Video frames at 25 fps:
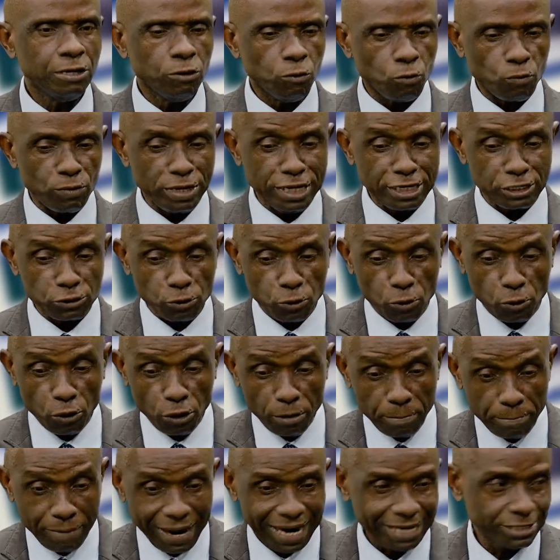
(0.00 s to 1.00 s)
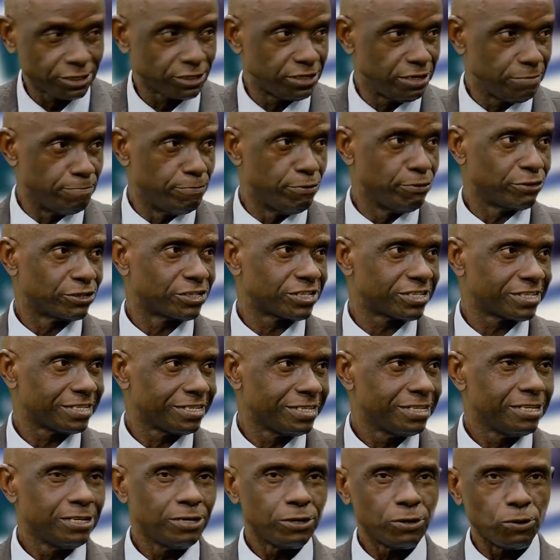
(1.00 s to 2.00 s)
We need to go back to the books,
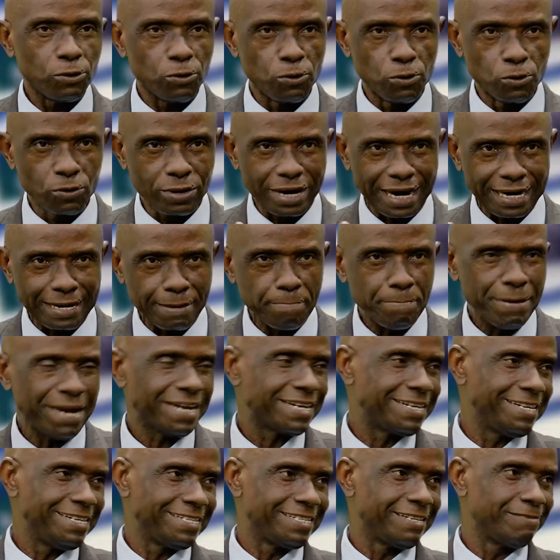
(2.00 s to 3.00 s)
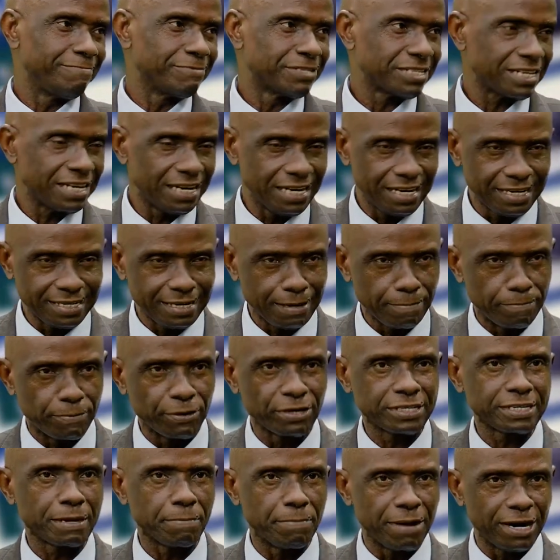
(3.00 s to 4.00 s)
look at the mechanisms that
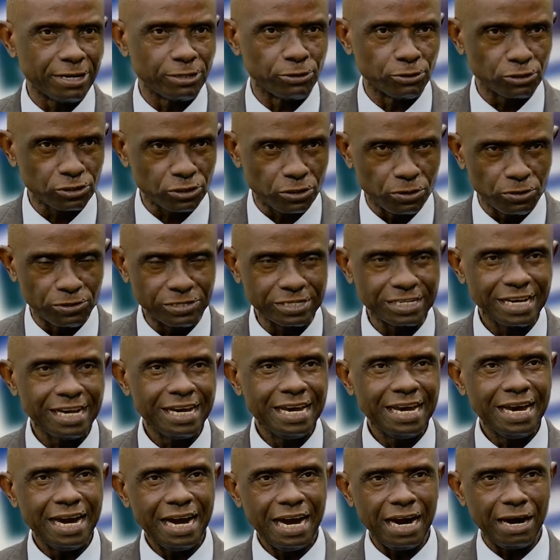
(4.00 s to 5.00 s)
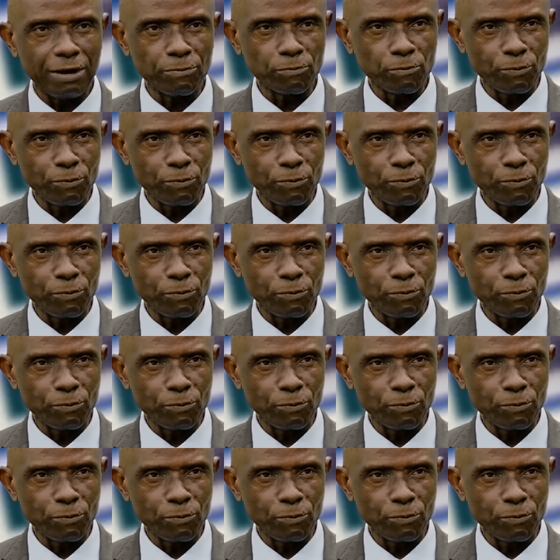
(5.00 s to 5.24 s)
brought about those loans, and